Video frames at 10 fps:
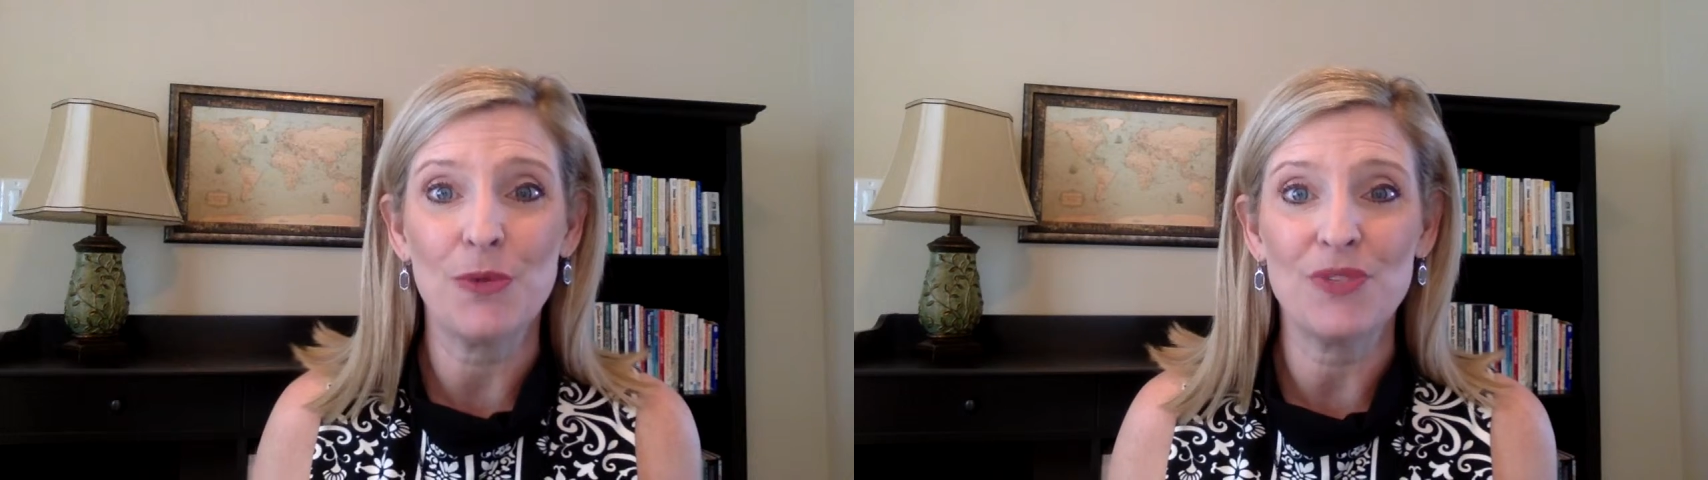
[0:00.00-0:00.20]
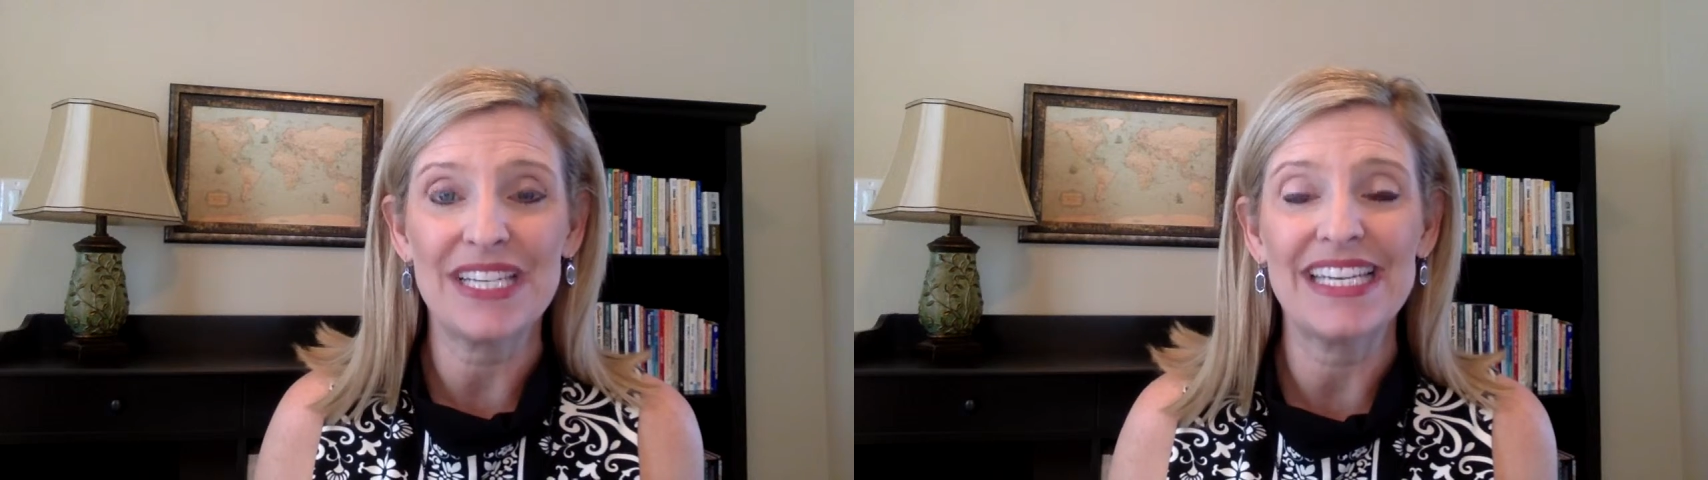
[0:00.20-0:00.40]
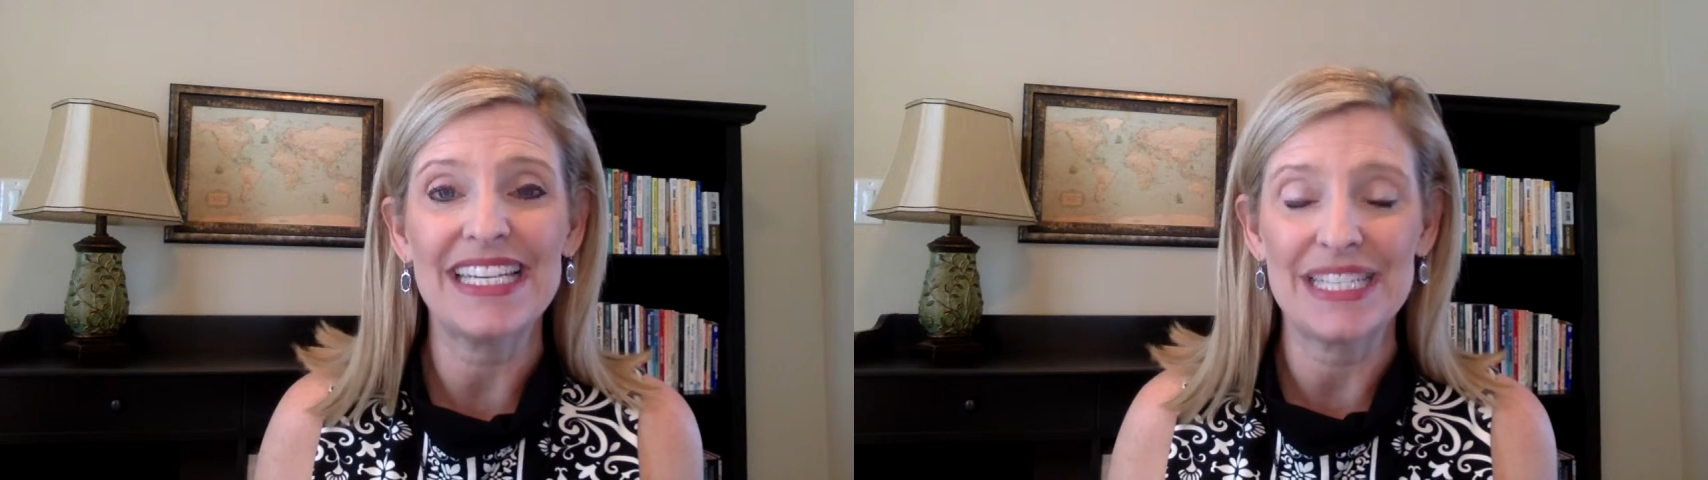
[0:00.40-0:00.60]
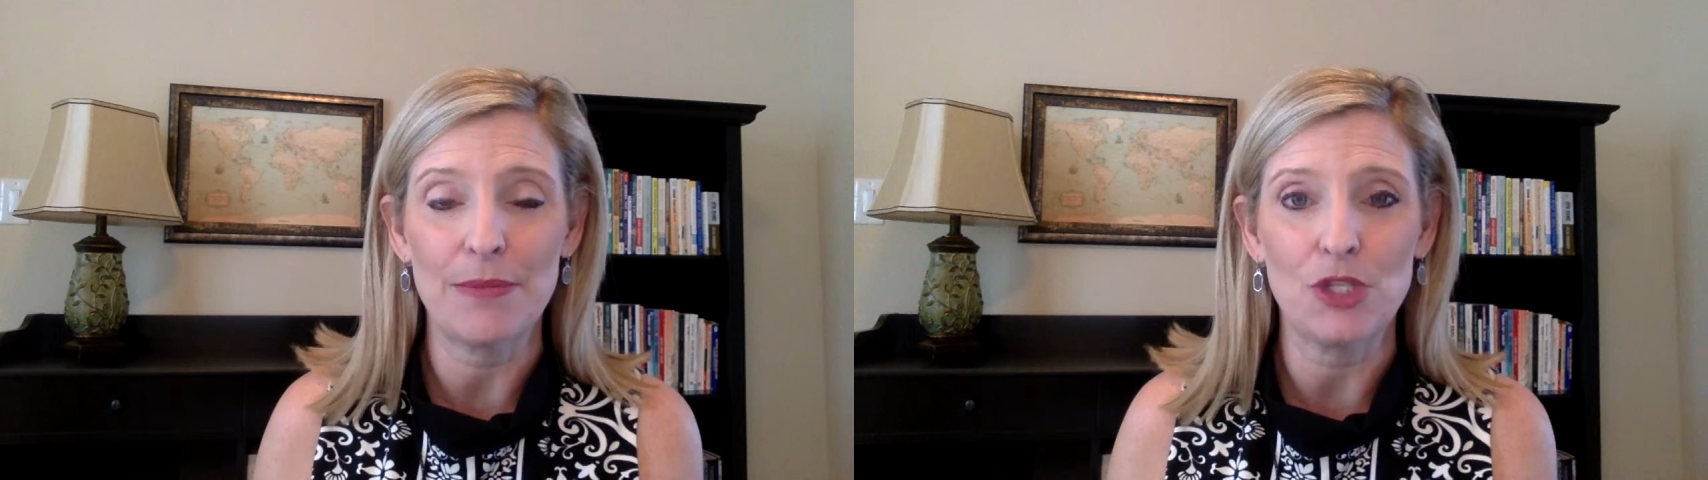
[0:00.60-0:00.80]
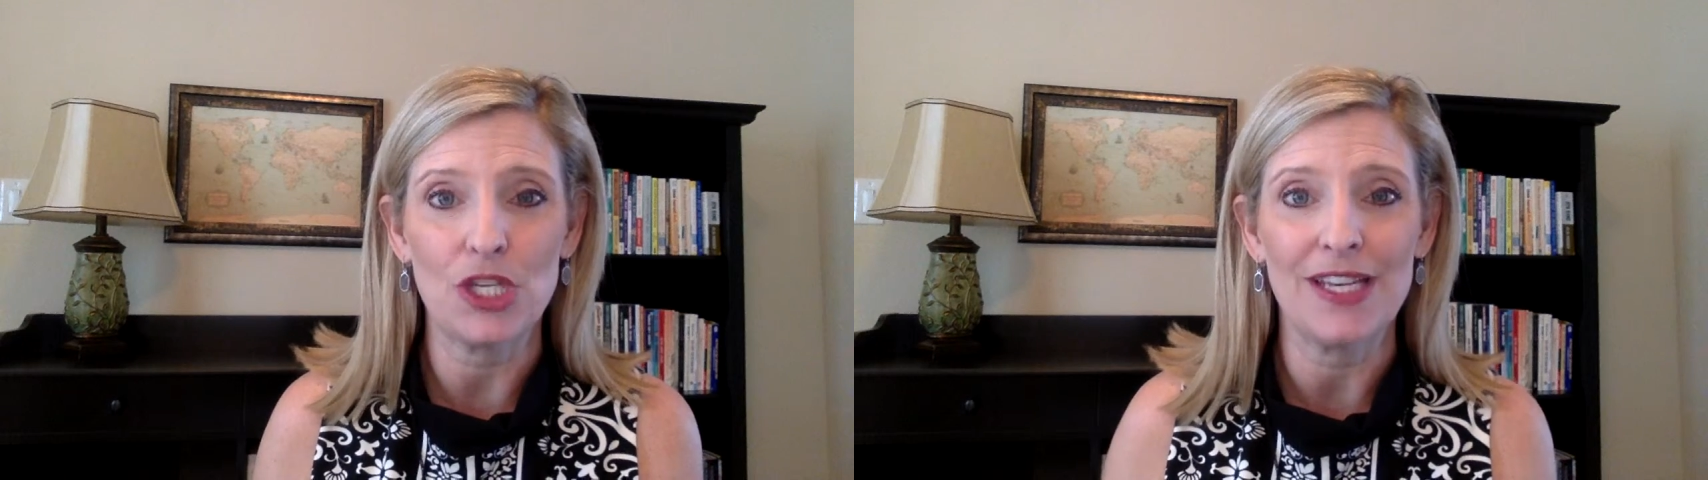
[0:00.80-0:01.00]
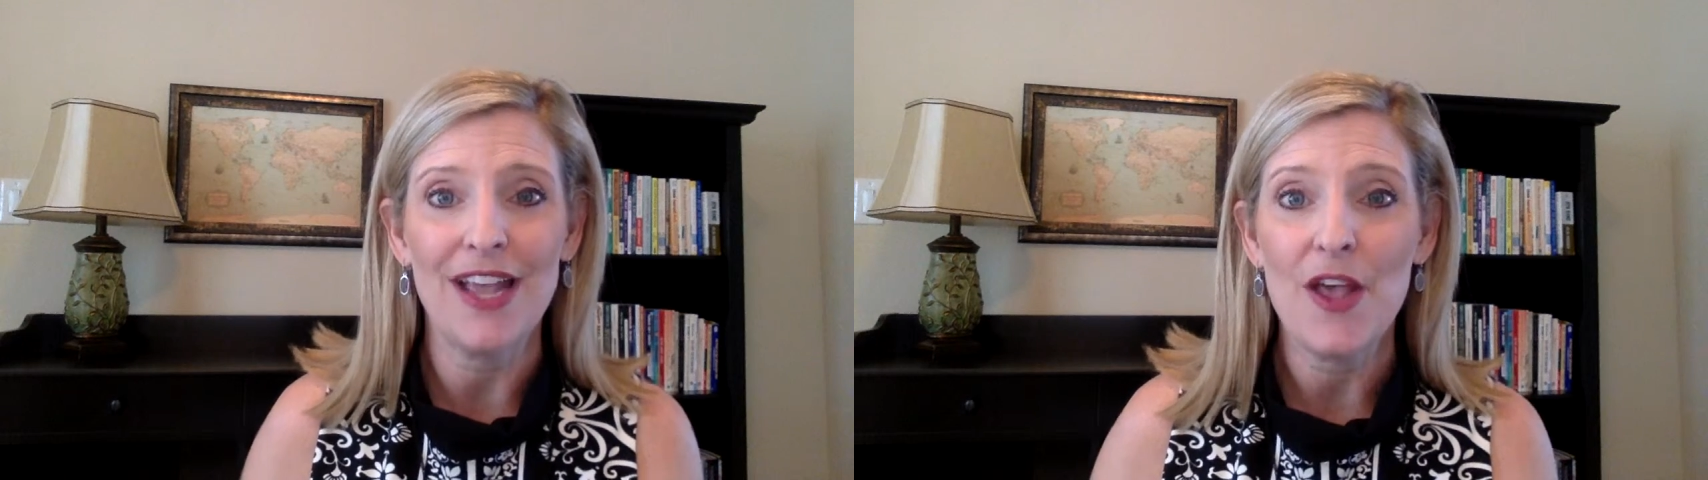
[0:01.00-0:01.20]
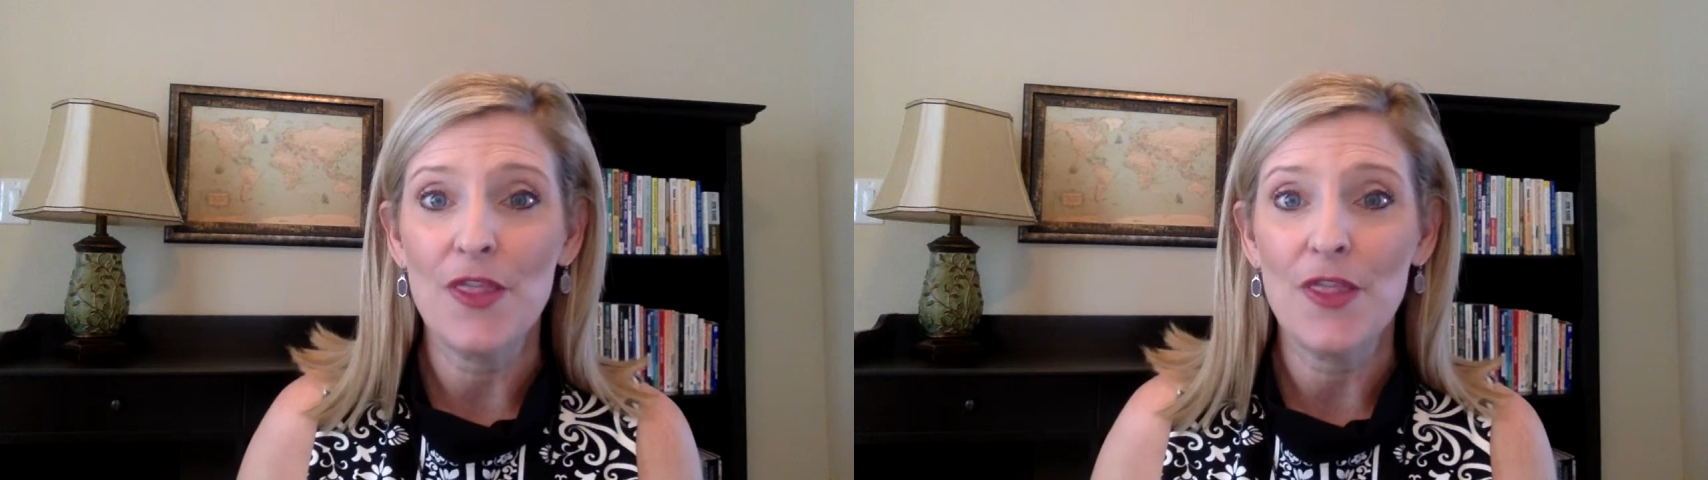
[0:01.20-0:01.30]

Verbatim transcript: Homestead Exemption.